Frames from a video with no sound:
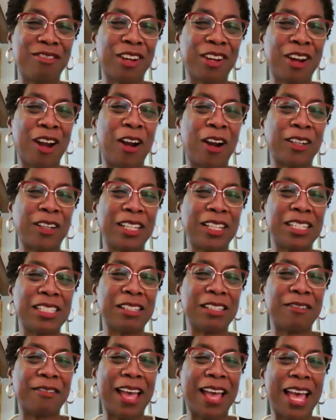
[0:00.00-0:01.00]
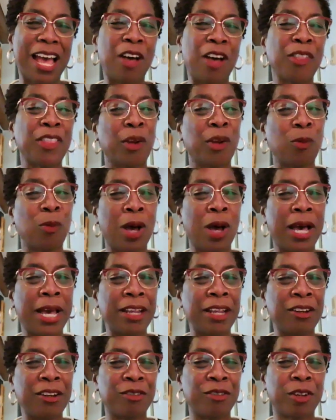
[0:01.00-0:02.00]
regardless of how they're
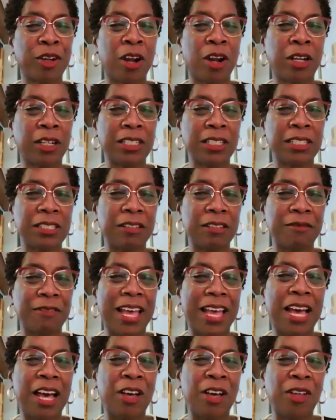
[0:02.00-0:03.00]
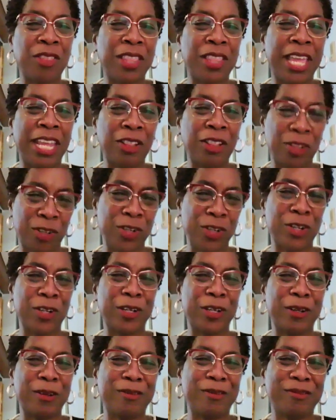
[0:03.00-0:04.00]
wired, regardless of how they
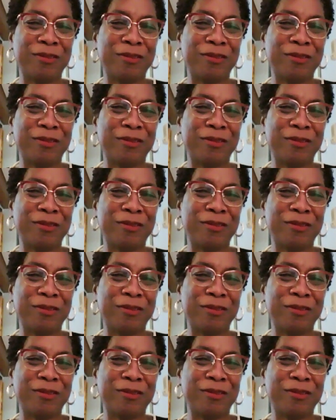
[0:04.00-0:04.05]
learn.